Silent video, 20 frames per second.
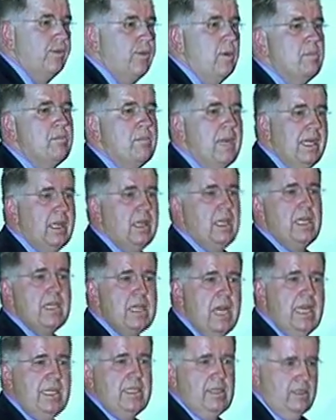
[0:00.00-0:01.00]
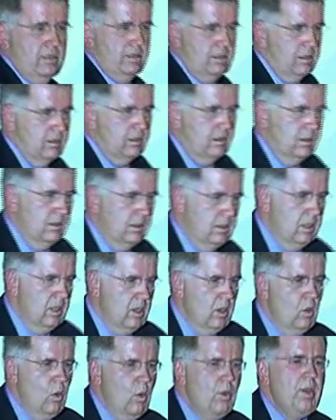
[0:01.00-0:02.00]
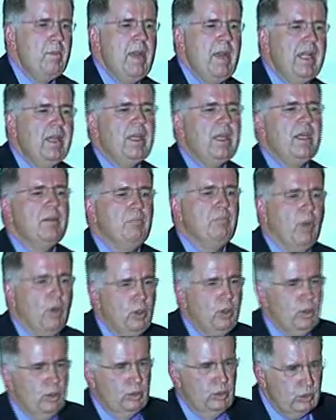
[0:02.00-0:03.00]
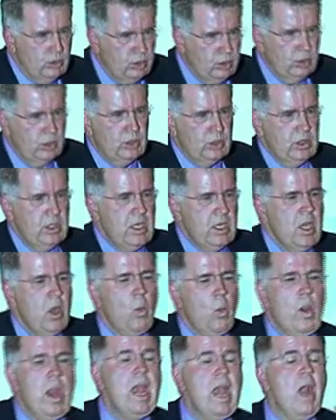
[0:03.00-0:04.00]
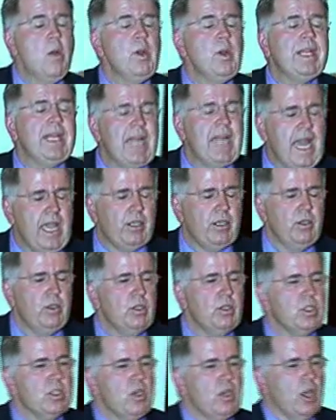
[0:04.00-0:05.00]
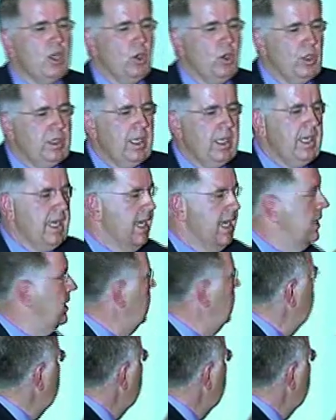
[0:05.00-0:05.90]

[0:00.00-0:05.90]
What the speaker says: from month-enditis or the month-end blues, where I would like you to start looking at